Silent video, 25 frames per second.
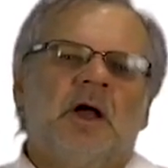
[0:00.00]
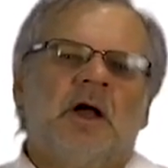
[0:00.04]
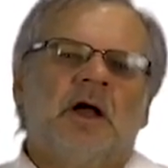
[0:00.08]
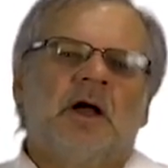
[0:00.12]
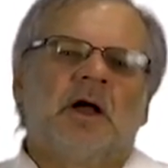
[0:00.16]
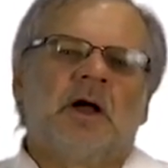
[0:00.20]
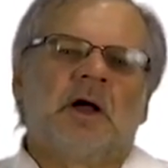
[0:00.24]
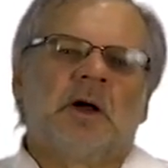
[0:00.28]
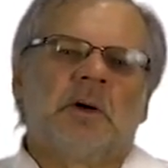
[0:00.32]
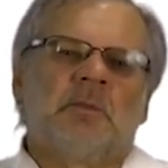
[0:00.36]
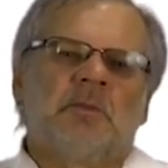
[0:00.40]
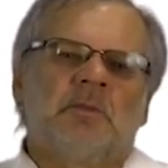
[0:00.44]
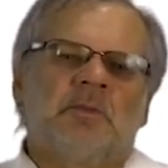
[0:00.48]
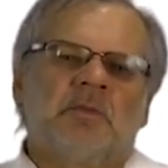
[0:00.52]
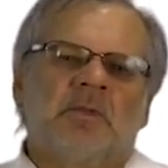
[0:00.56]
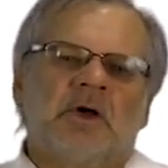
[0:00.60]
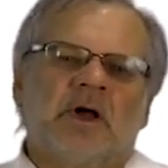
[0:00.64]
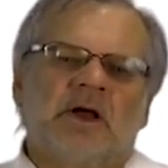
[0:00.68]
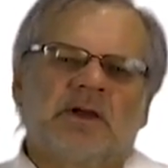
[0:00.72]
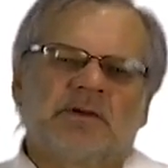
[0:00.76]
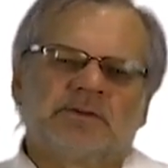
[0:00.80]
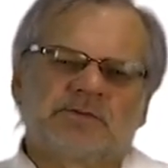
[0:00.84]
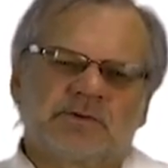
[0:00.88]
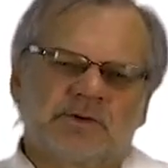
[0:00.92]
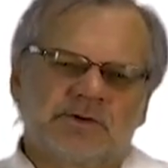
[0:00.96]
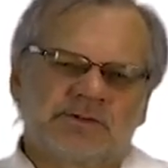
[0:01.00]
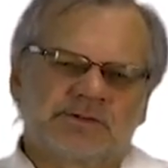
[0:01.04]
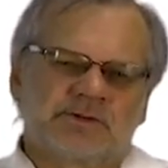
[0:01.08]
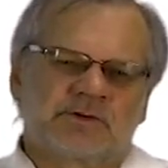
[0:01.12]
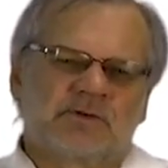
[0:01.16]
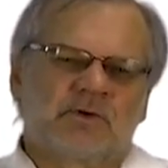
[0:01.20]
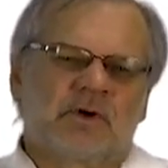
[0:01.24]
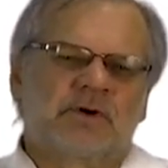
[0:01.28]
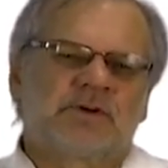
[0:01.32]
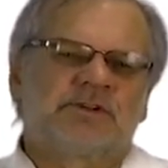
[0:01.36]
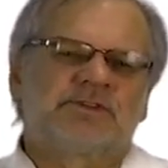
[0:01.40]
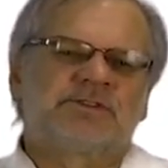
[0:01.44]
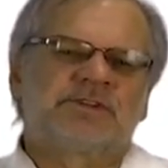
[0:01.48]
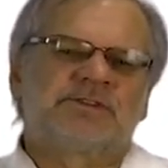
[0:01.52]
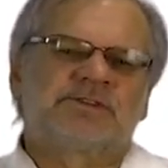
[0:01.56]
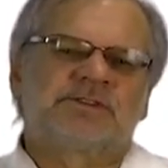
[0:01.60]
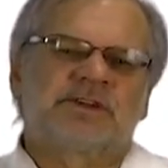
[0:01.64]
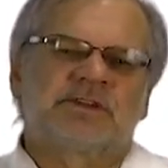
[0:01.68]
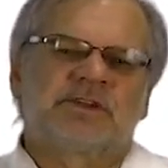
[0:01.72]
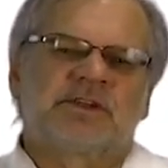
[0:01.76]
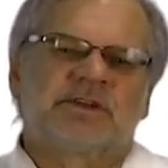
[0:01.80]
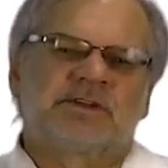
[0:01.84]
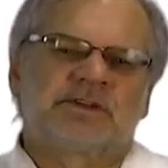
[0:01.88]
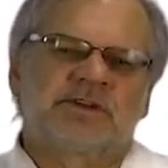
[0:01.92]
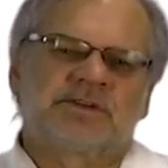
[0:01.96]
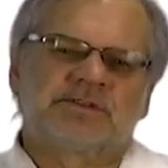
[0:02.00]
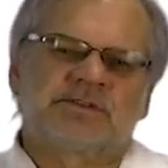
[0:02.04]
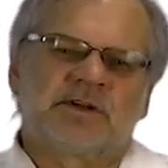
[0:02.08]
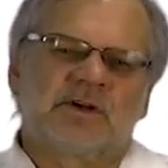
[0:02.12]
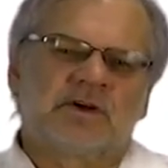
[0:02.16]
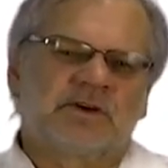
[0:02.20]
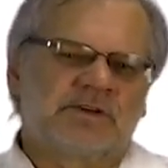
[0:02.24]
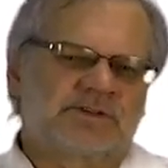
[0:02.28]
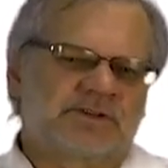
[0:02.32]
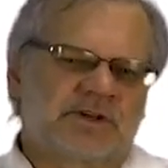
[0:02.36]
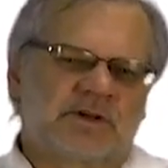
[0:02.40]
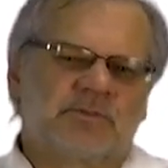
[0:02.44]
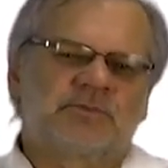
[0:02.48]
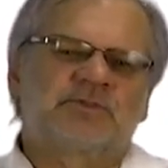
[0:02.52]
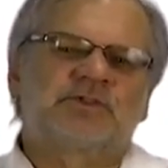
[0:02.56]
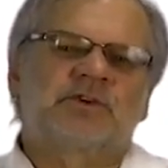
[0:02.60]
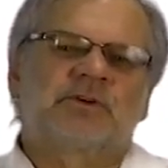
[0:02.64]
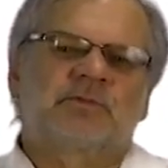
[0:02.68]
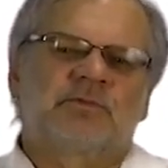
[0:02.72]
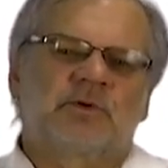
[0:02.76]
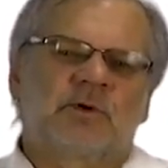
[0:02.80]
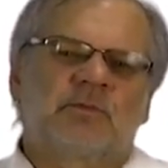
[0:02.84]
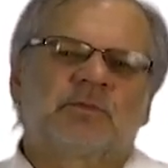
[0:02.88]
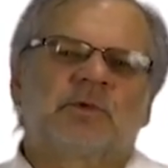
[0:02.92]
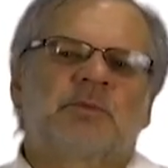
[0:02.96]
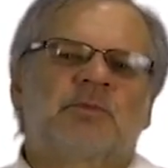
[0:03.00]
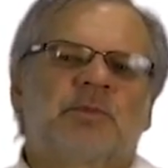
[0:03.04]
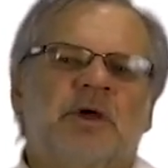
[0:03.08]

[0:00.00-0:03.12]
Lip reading: And SARS acknowledges that there's no exemption from the